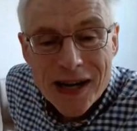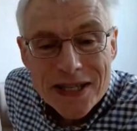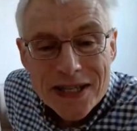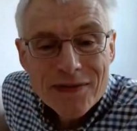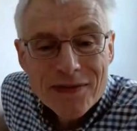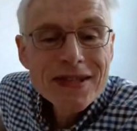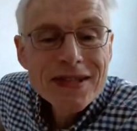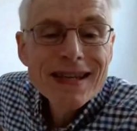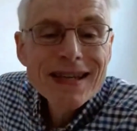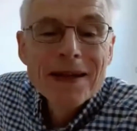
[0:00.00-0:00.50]

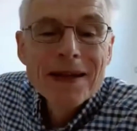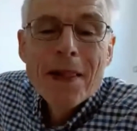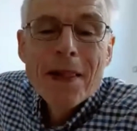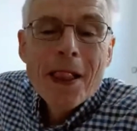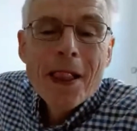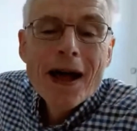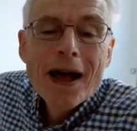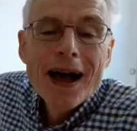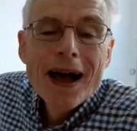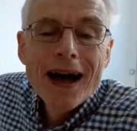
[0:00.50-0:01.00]
creativity.
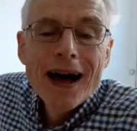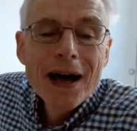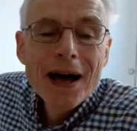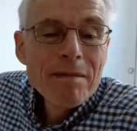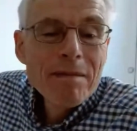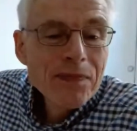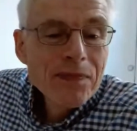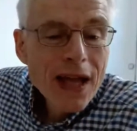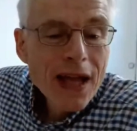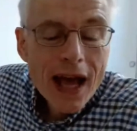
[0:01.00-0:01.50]

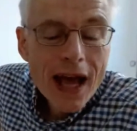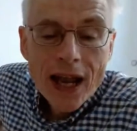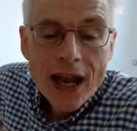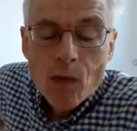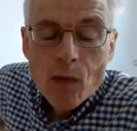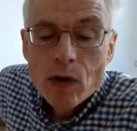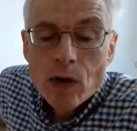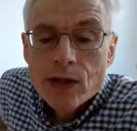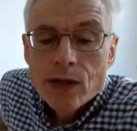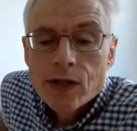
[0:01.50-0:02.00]
And
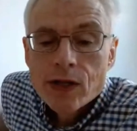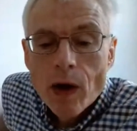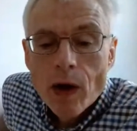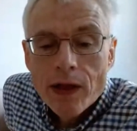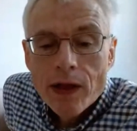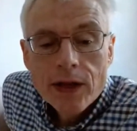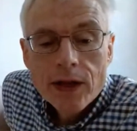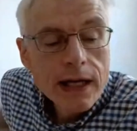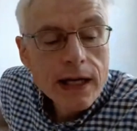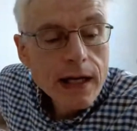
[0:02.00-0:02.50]
I wonder
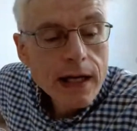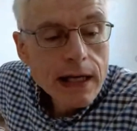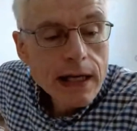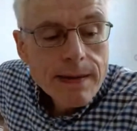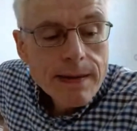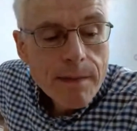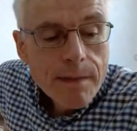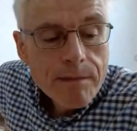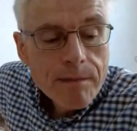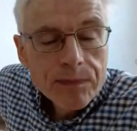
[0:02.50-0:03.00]
whether
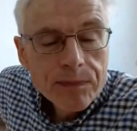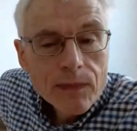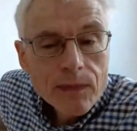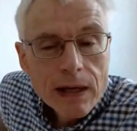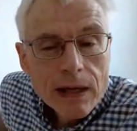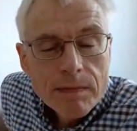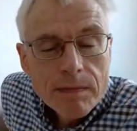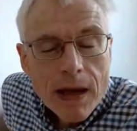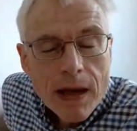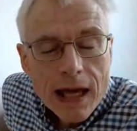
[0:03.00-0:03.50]

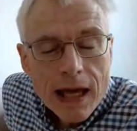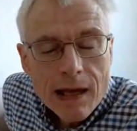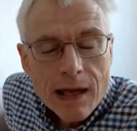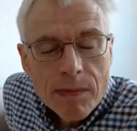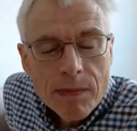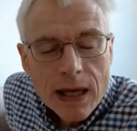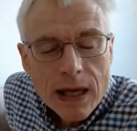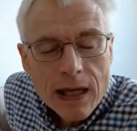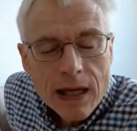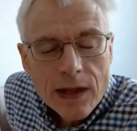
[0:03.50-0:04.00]

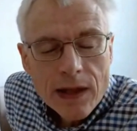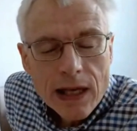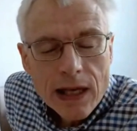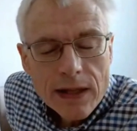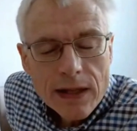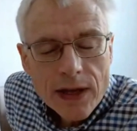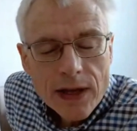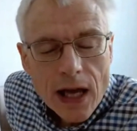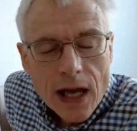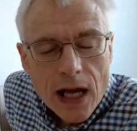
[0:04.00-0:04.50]

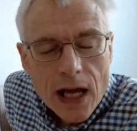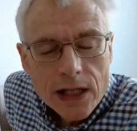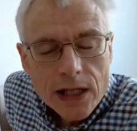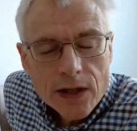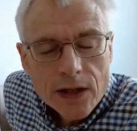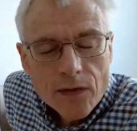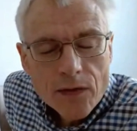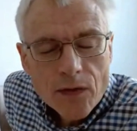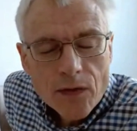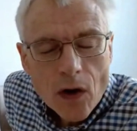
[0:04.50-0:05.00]
maybe the
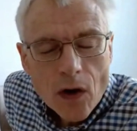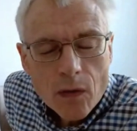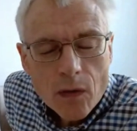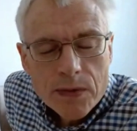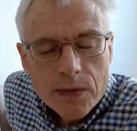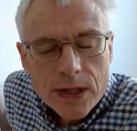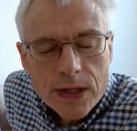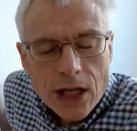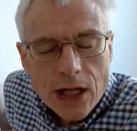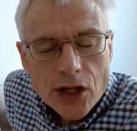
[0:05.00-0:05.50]
kind of
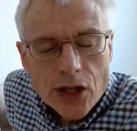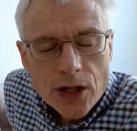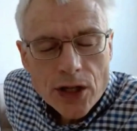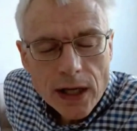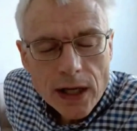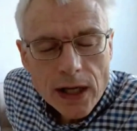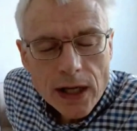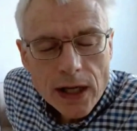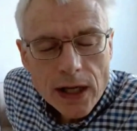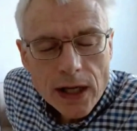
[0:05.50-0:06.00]

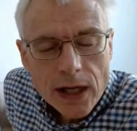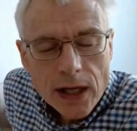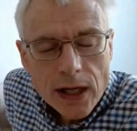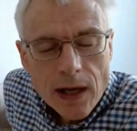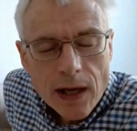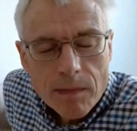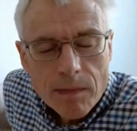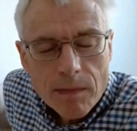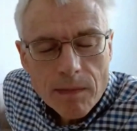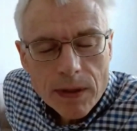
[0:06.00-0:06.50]
obsession that
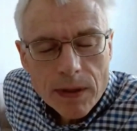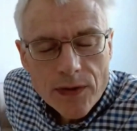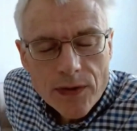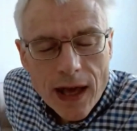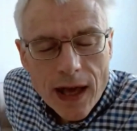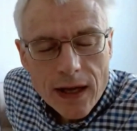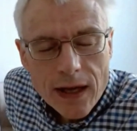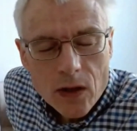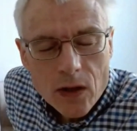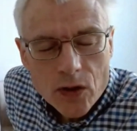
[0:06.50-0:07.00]
have with
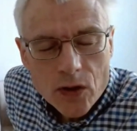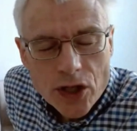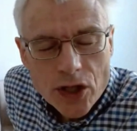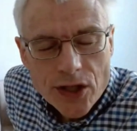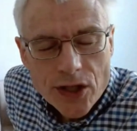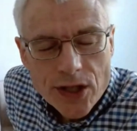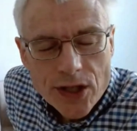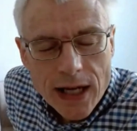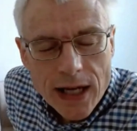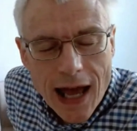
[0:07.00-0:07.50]
their
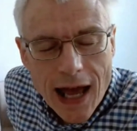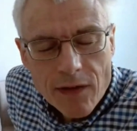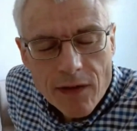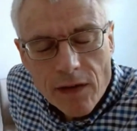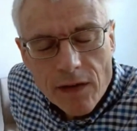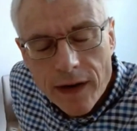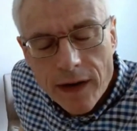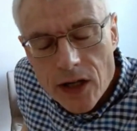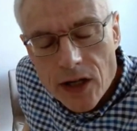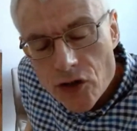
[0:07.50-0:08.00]
cultures and
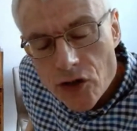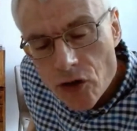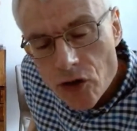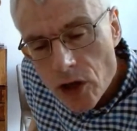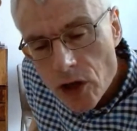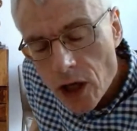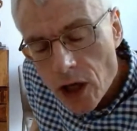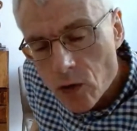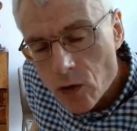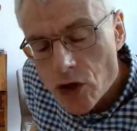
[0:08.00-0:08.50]
having a very
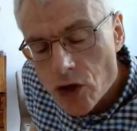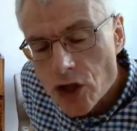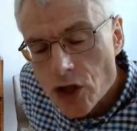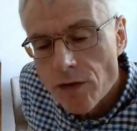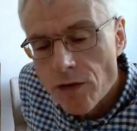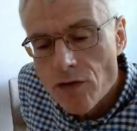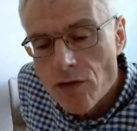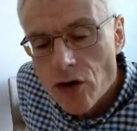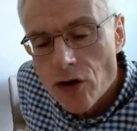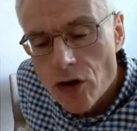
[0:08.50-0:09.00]
strong
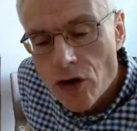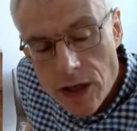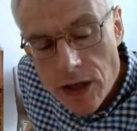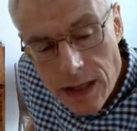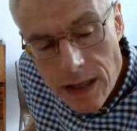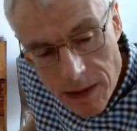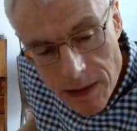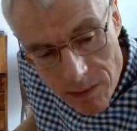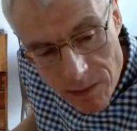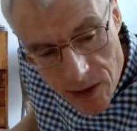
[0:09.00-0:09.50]
culture and
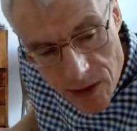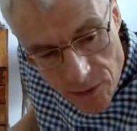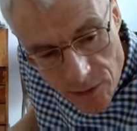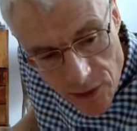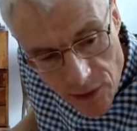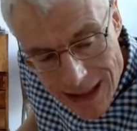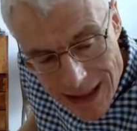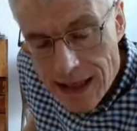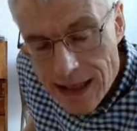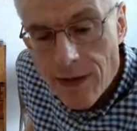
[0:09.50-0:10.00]
recruiting people to
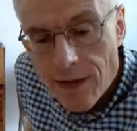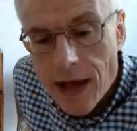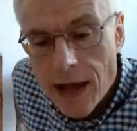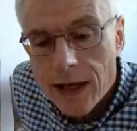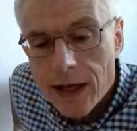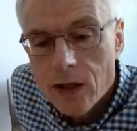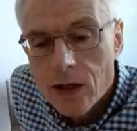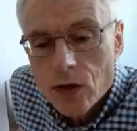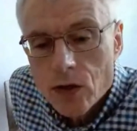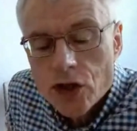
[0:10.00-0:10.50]
fit in
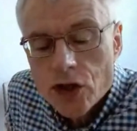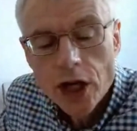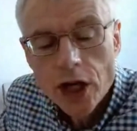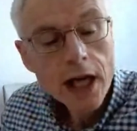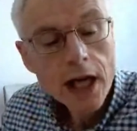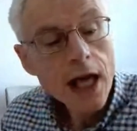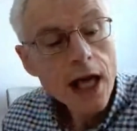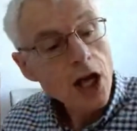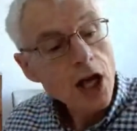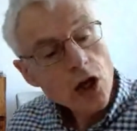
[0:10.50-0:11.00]
that
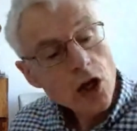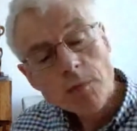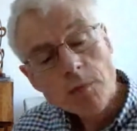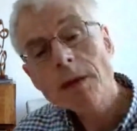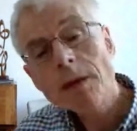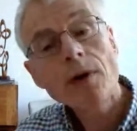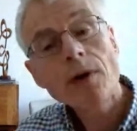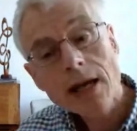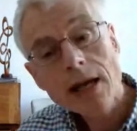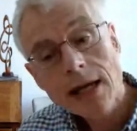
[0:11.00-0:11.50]
culture
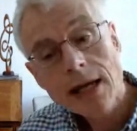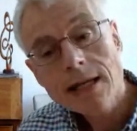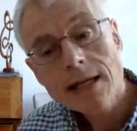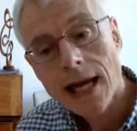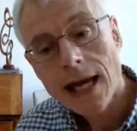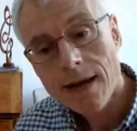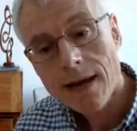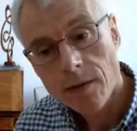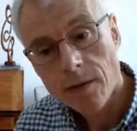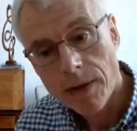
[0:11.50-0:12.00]
could be
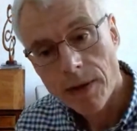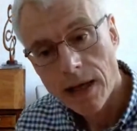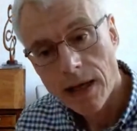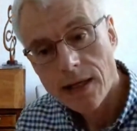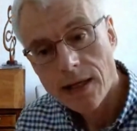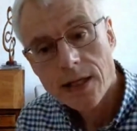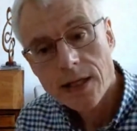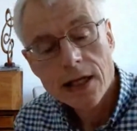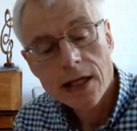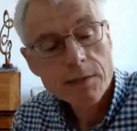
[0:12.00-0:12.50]
breaking down a
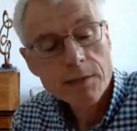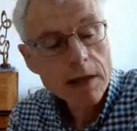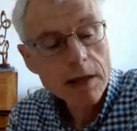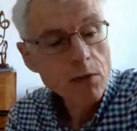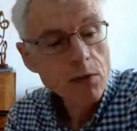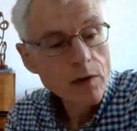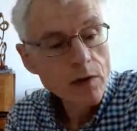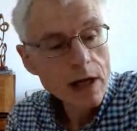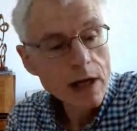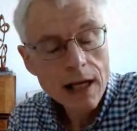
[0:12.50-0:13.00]
bit, as
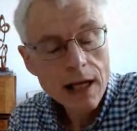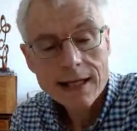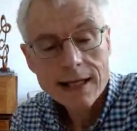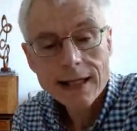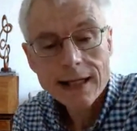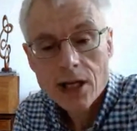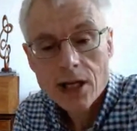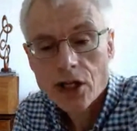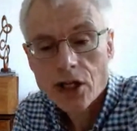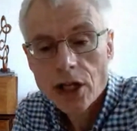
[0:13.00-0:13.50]
people
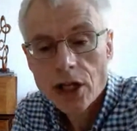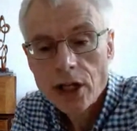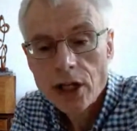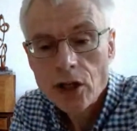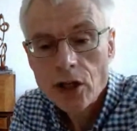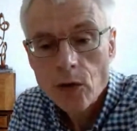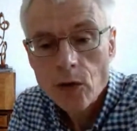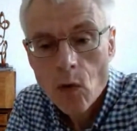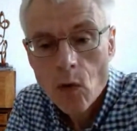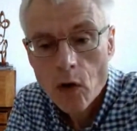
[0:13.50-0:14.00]
realize that actually
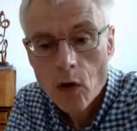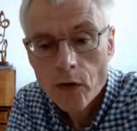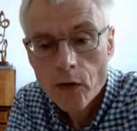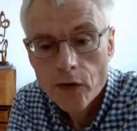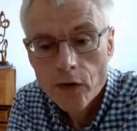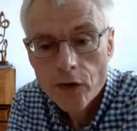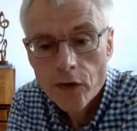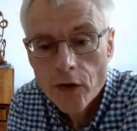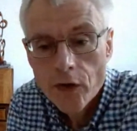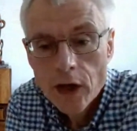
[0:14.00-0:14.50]
you
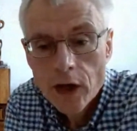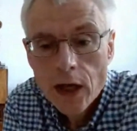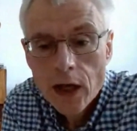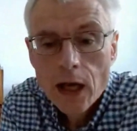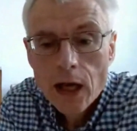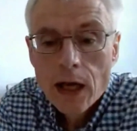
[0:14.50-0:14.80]
want